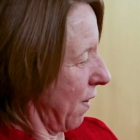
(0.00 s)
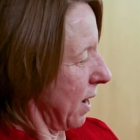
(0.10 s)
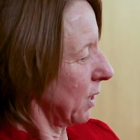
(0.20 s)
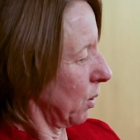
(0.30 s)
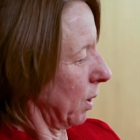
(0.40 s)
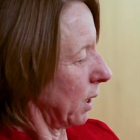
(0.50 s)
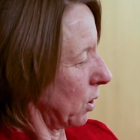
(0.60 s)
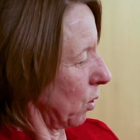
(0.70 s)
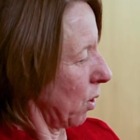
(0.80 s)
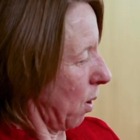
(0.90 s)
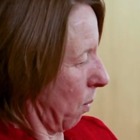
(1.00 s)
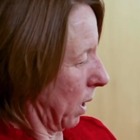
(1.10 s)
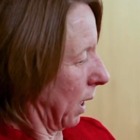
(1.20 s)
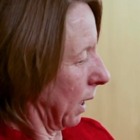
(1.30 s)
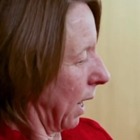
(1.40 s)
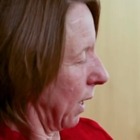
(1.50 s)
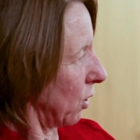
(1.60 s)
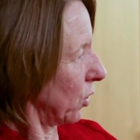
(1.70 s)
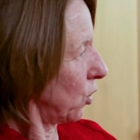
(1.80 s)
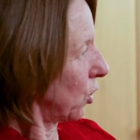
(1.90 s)
find a way so that we can get
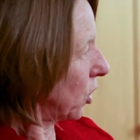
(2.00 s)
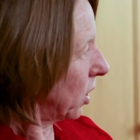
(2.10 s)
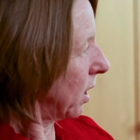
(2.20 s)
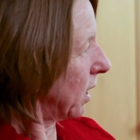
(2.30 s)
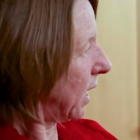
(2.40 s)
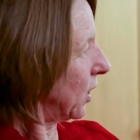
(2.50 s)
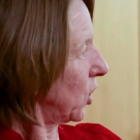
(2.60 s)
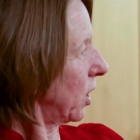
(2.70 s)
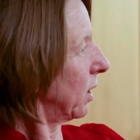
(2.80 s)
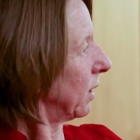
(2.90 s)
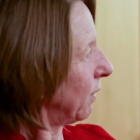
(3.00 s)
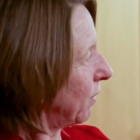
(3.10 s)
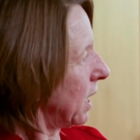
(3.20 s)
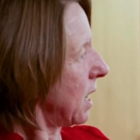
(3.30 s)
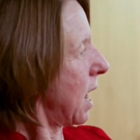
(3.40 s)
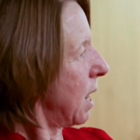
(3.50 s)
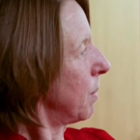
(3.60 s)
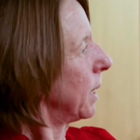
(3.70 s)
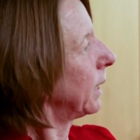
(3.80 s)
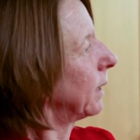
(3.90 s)
construction and nature living in
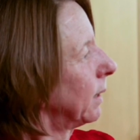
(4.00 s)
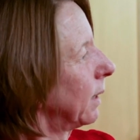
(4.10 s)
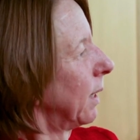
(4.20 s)
harmony.